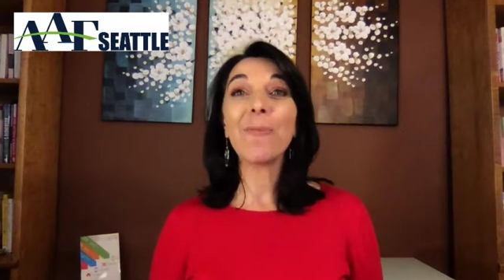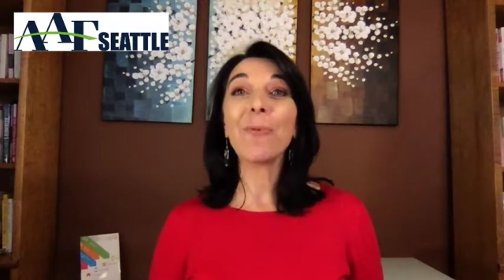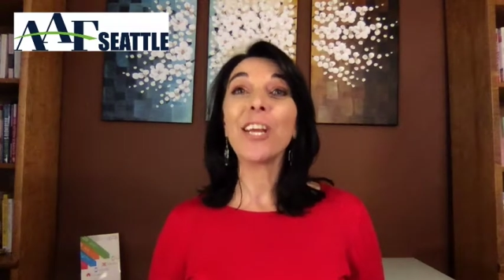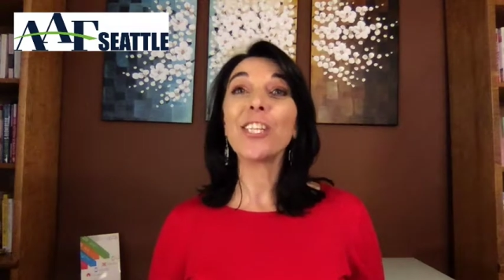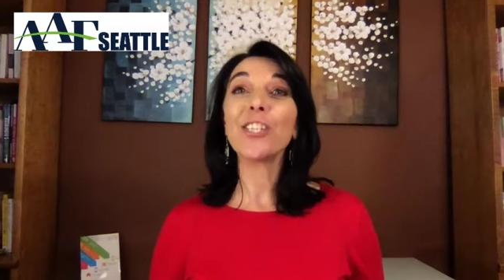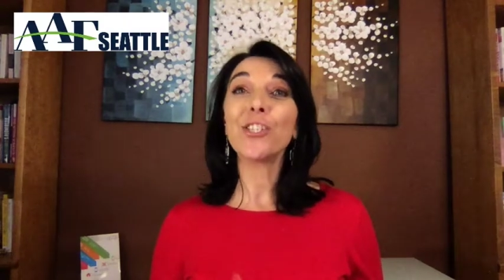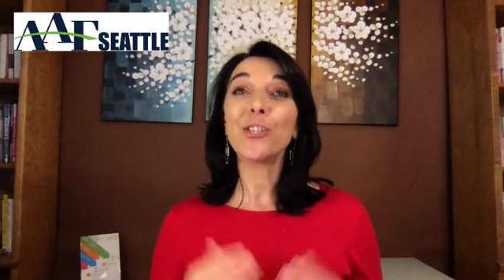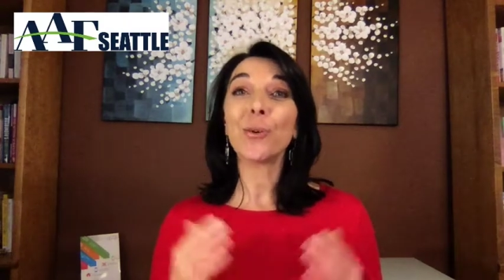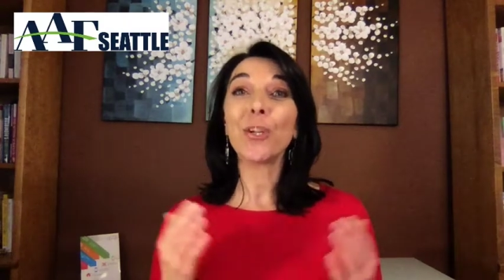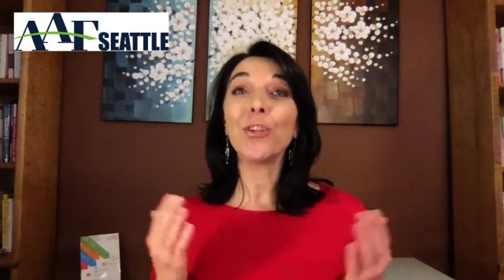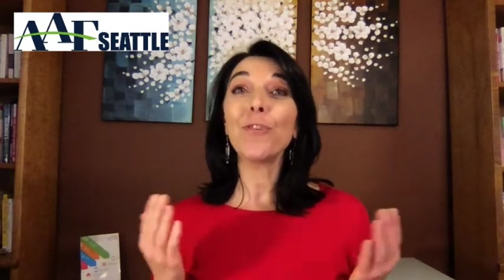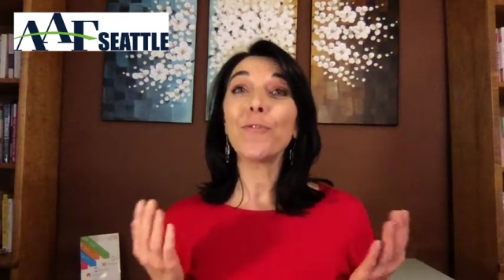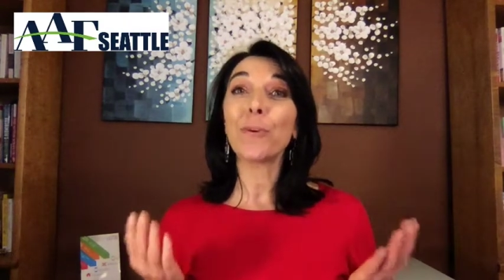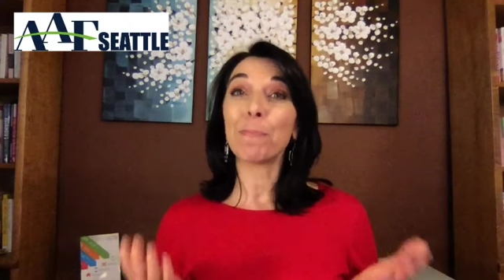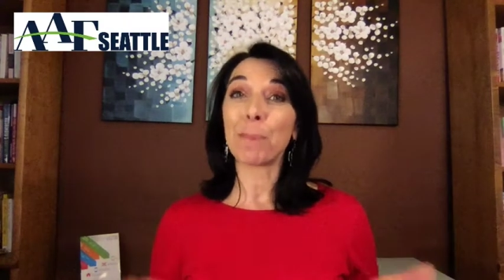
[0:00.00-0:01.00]
wait to join you
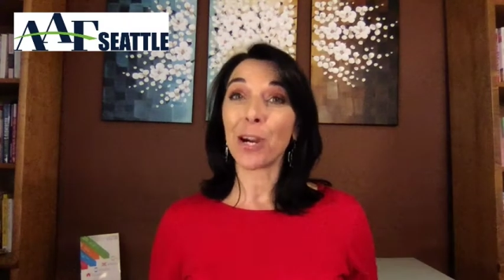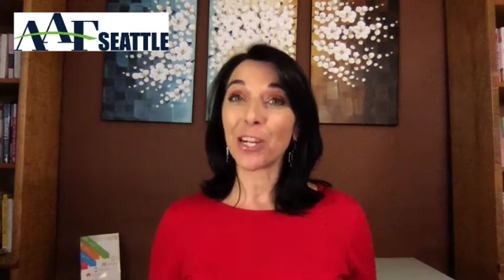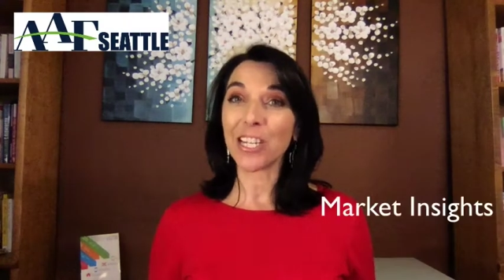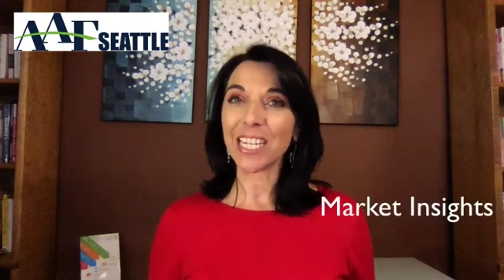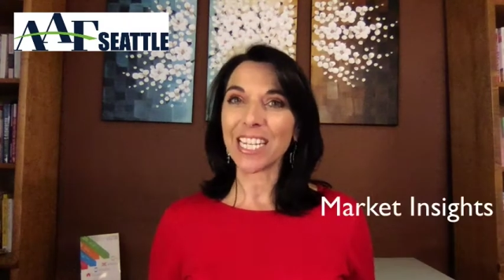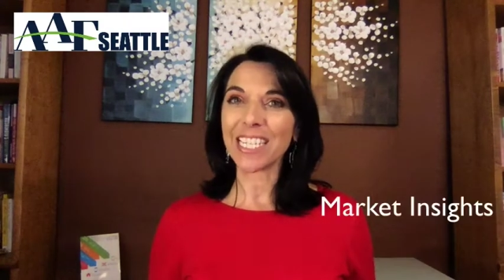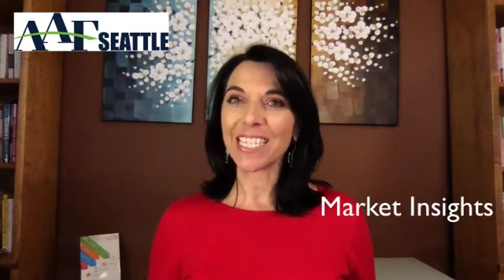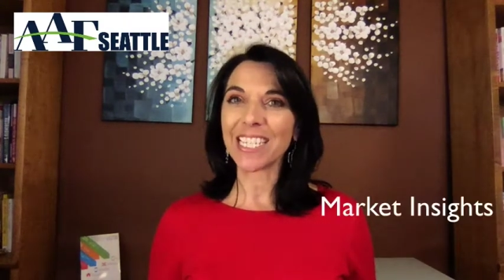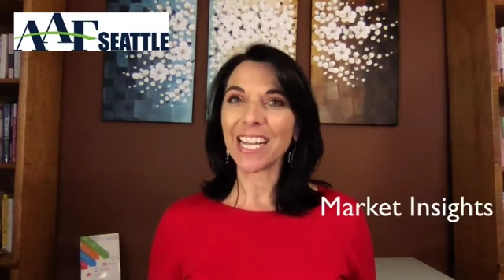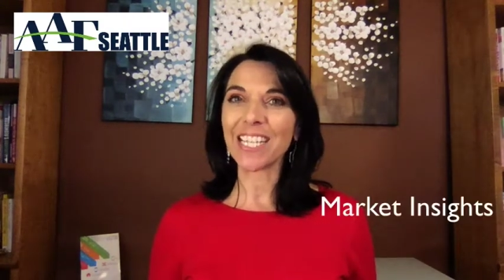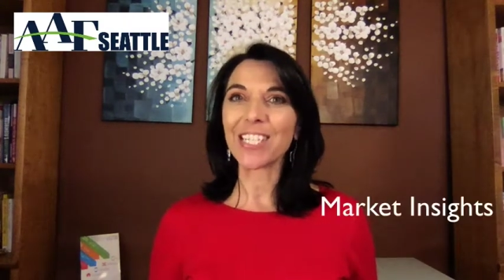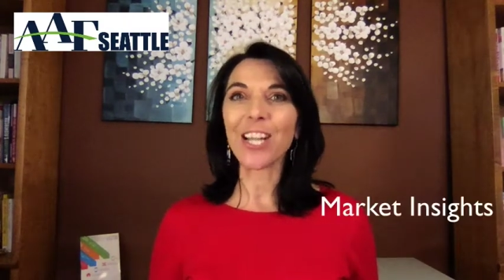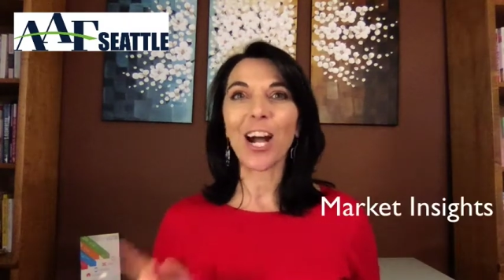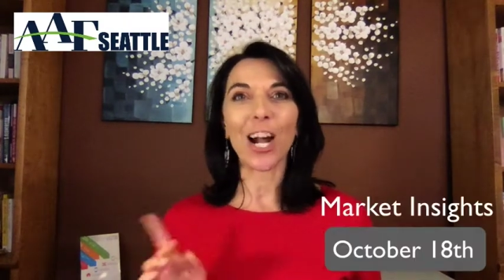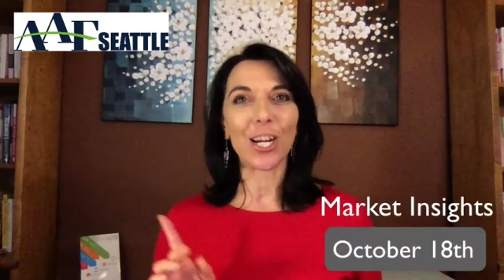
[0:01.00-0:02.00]
for Market
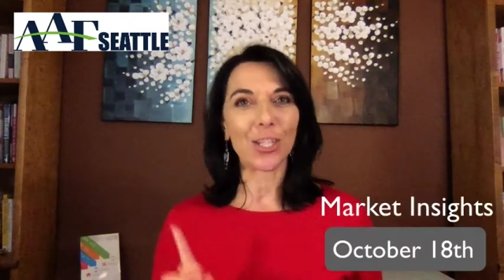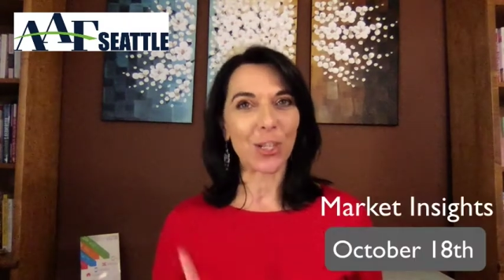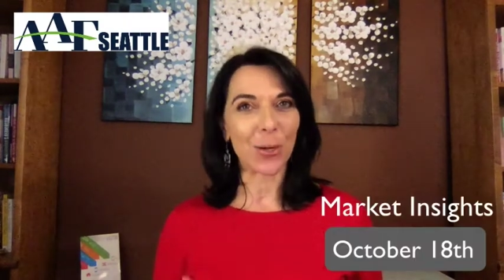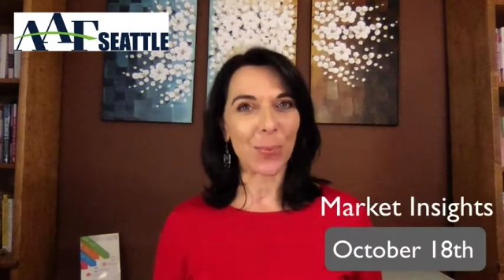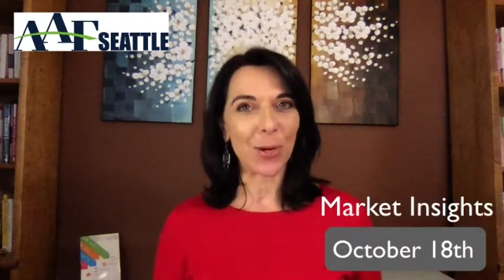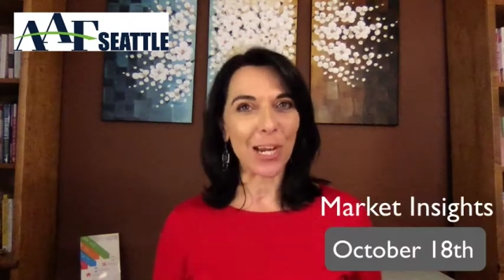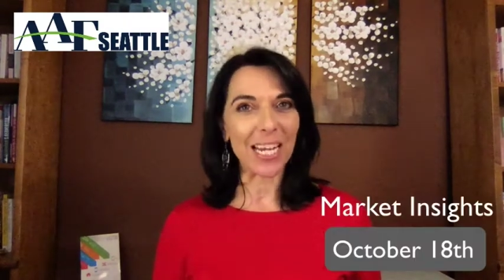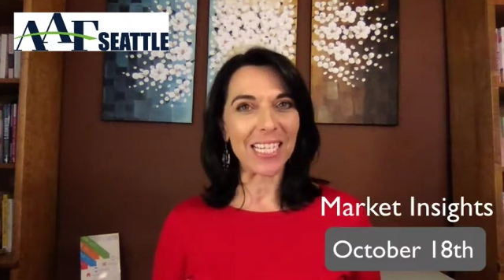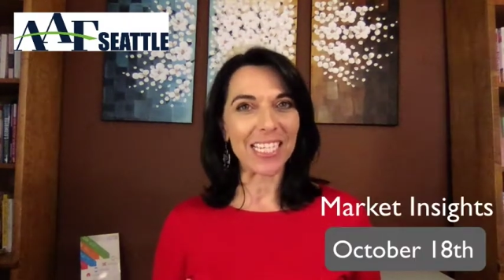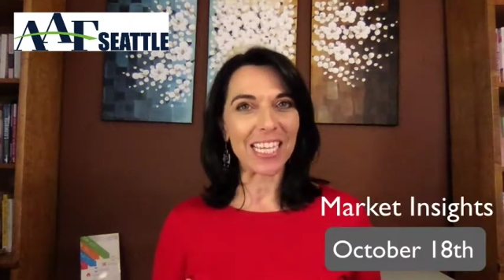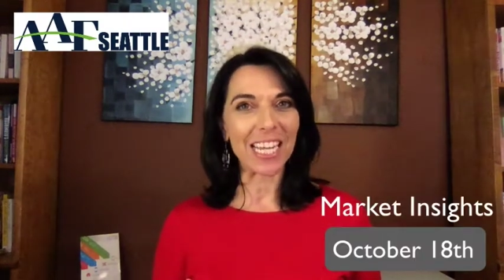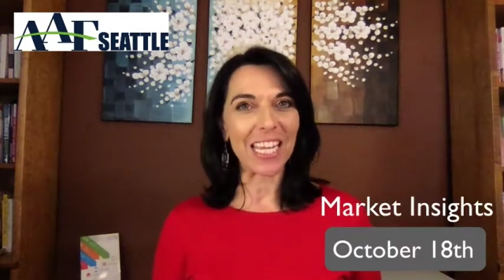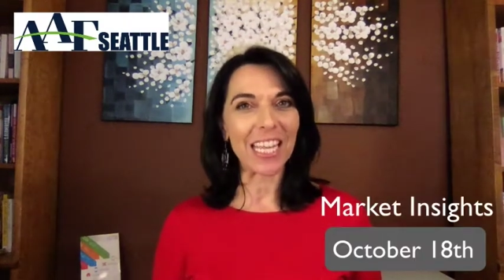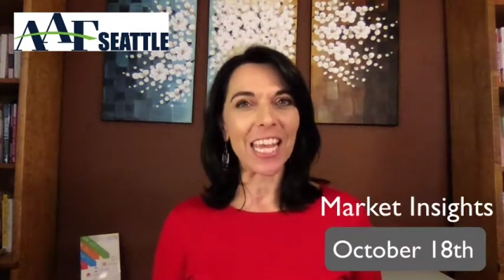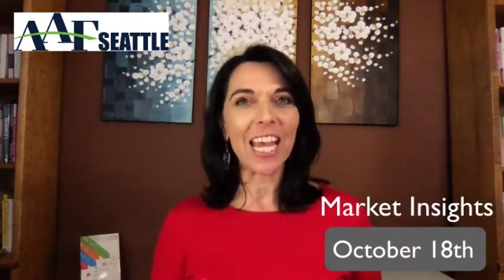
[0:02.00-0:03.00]
Insights October 18th